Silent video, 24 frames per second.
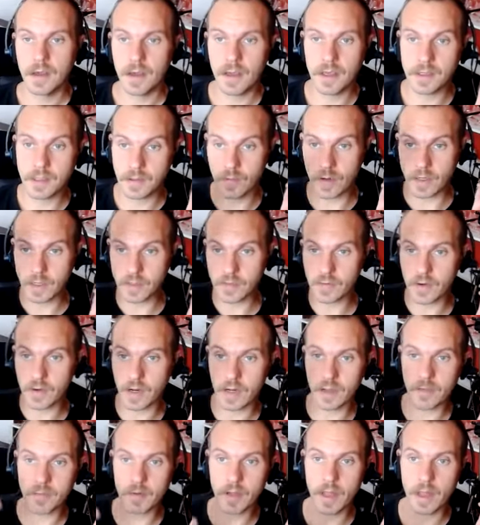is a written
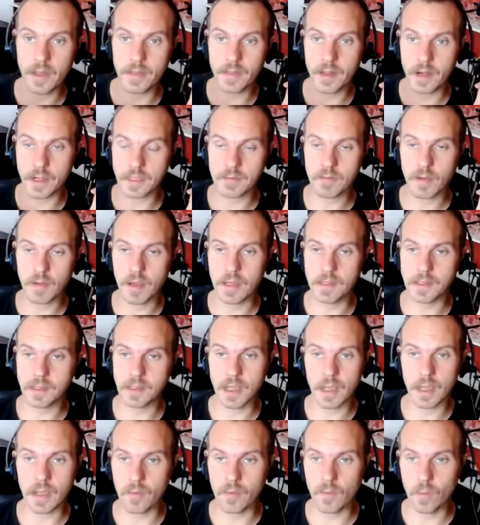training plan that explains
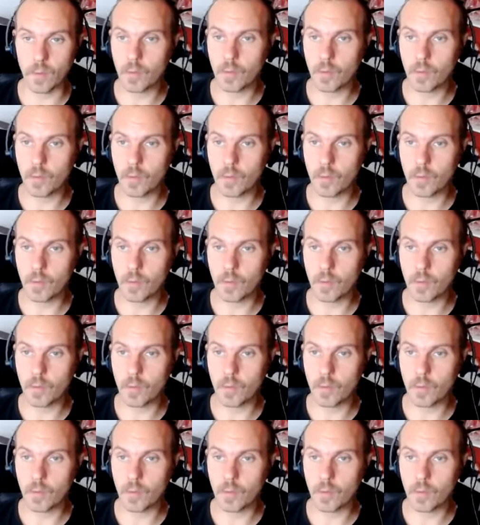like